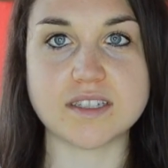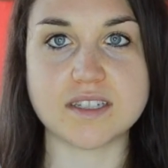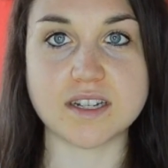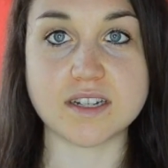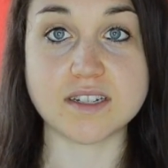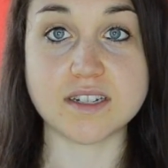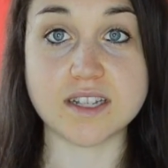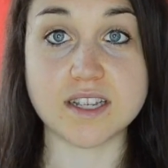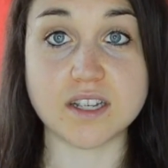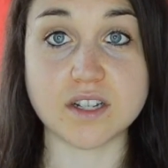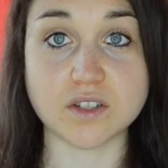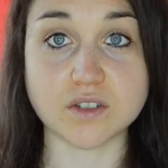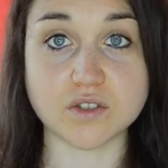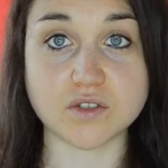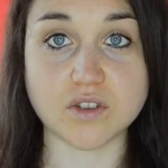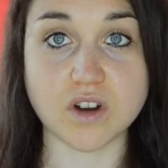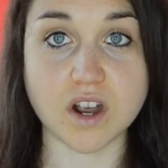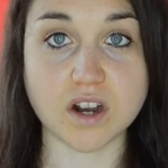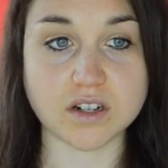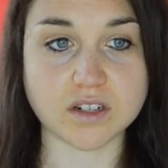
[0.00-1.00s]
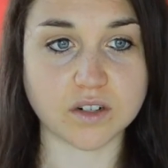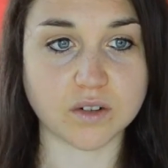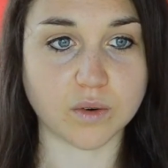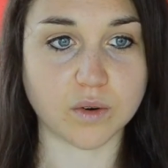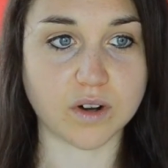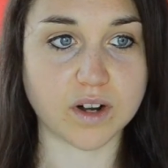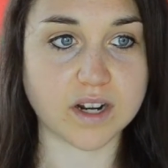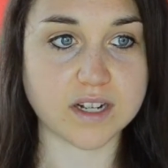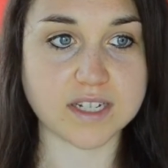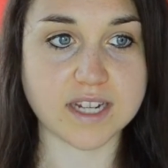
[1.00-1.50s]
to deconstruct
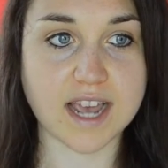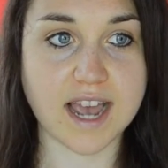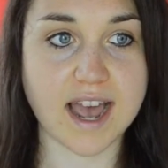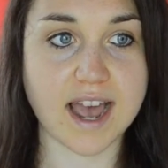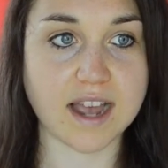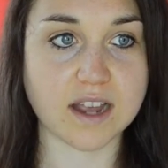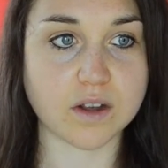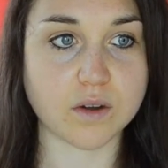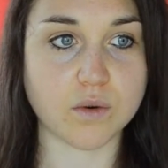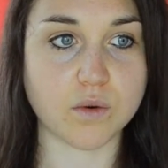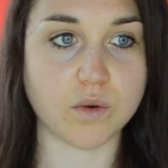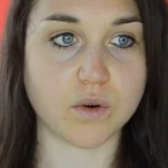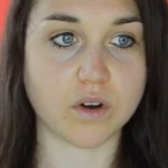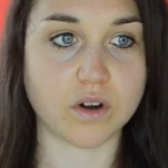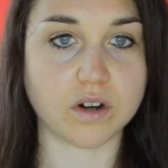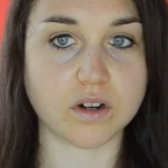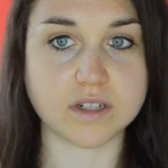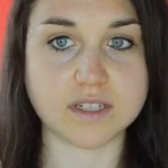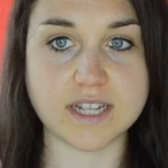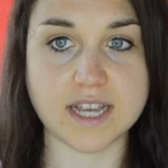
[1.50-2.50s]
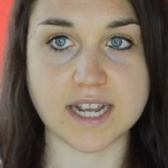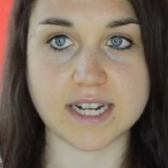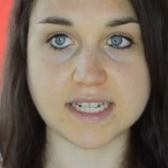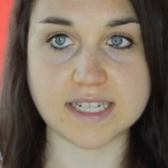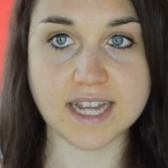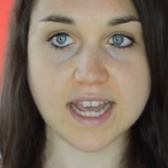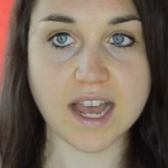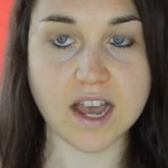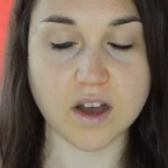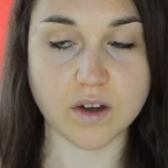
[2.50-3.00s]
or attack or take
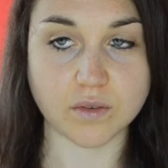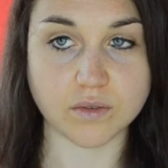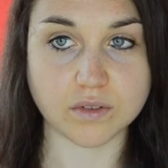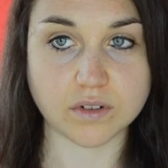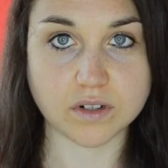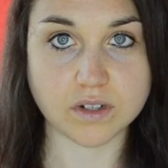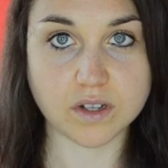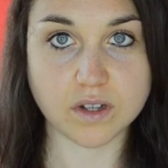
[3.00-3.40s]
down